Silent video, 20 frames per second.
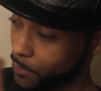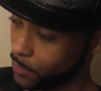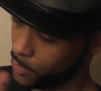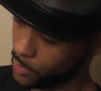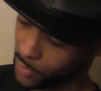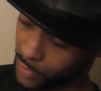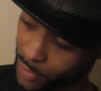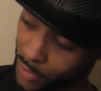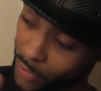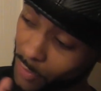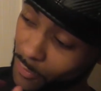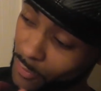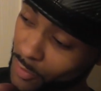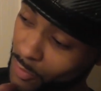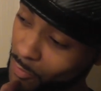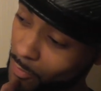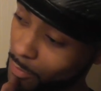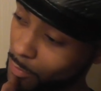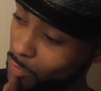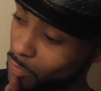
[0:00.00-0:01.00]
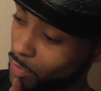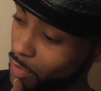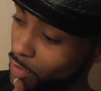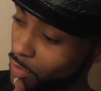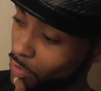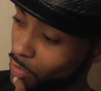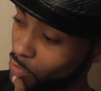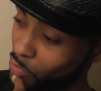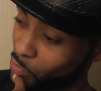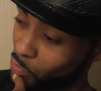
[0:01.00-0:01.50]
is another reason why I was waiting
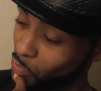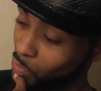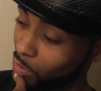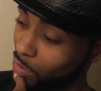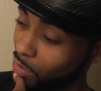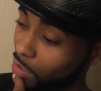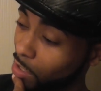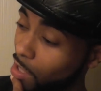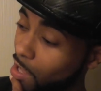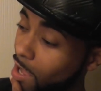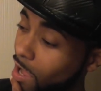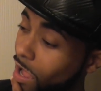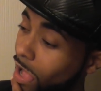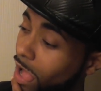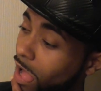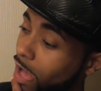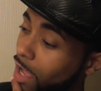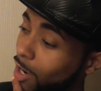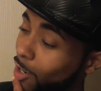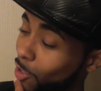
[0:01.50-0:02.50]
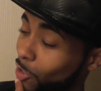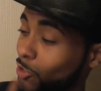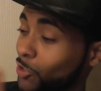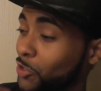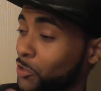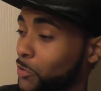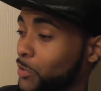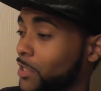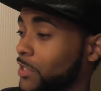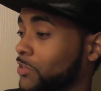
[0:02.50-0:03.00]
on you.
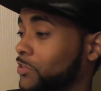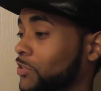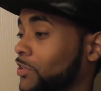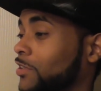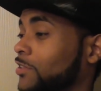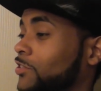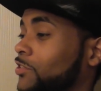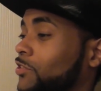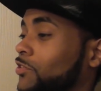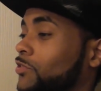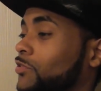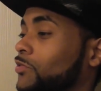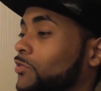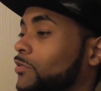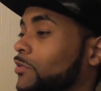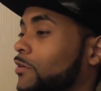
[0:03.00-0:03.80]
Earlier when I talked to you,